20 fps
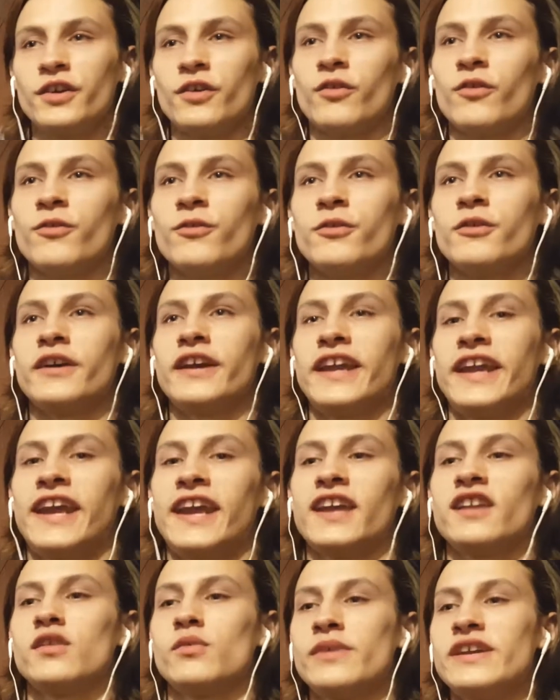Oh,
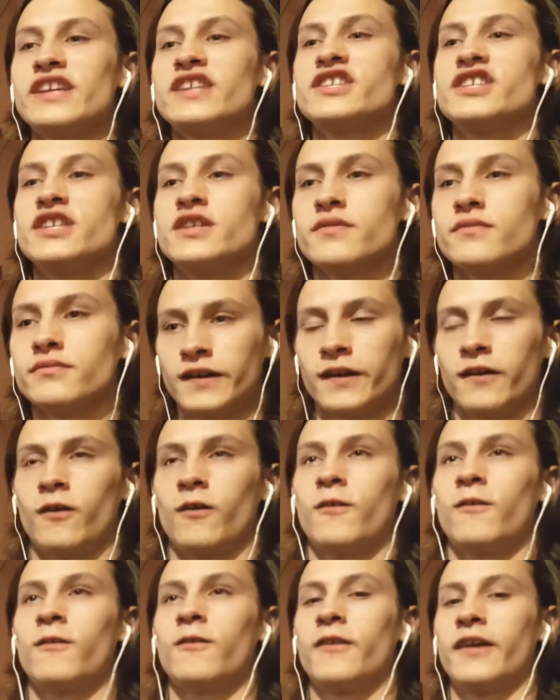hey Luigi.
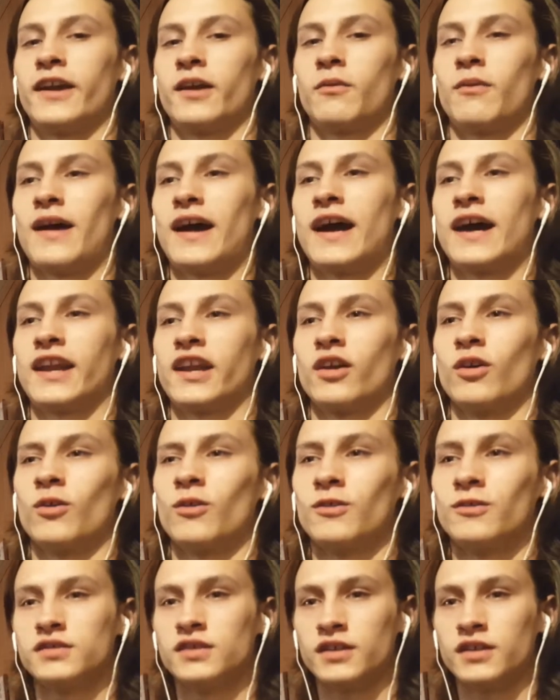Oh, hey Wario.